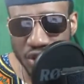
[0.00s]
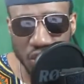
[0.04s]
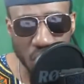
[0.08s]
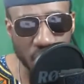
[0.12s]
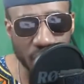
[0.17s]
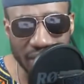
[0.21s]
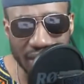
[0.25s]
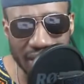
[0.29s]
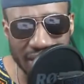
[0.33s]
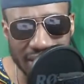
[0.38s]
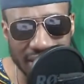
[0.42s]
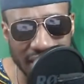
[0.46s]
so
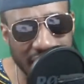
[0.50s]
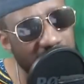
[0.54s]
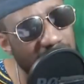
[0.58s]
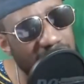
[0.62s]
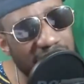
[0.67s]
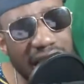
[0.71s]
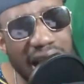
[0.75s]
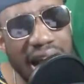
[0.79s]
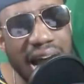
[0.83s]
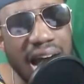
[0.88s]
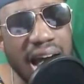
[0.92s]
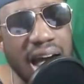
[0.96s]
easy,
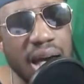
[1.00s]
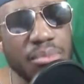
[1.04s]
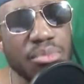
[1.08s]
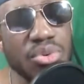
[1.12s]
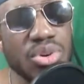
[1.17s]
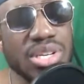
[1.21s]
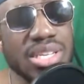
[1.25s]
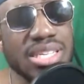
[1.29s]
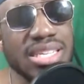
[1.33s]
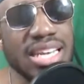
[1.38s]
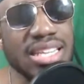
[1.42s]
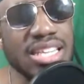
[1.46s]
how
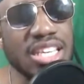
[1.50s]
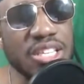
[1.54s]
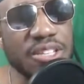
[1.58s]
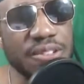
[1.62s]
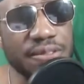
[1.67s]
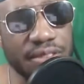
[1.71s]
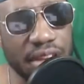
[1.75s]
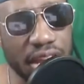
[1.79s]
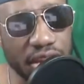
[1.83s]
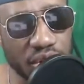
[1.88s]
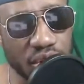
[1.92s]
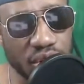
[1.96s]
much
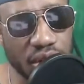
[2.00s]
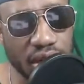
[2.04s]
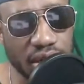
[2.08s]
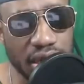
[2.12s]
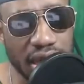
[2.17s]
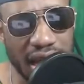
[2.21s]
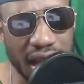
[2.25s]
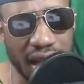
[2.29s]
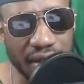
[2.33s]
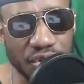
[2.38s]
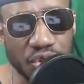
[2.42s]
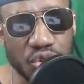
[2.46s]
satisfaction can you
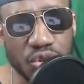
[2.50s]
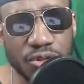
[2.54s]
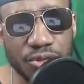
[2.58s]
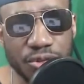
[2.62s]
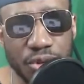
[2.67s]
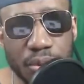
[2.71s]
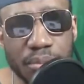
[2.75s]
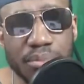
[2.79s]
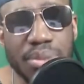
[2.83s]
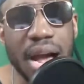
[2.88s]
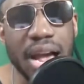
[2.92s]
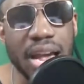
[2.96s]
have? So
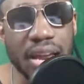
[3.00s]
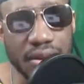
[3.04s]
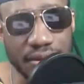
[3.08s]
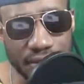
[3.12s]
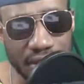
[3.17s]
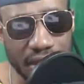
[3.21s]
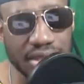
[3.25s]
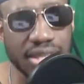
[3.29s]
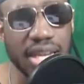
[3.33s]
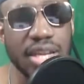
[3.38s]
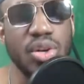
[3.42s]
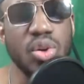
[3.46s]
for Bayern
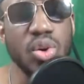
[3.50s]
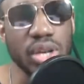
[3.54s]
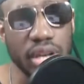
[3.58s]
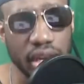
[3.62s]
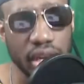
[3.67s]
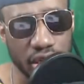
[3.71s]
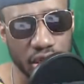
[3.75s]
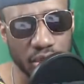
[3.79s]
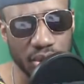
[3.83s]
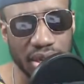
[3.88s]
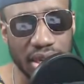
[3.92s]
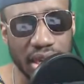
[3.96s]
fans, I look
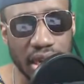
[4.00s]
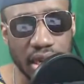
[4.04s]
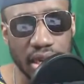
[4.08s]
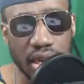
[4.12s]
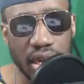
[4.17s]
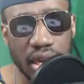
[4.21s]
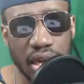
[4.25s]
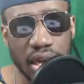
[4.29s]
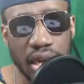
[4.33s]
at you again.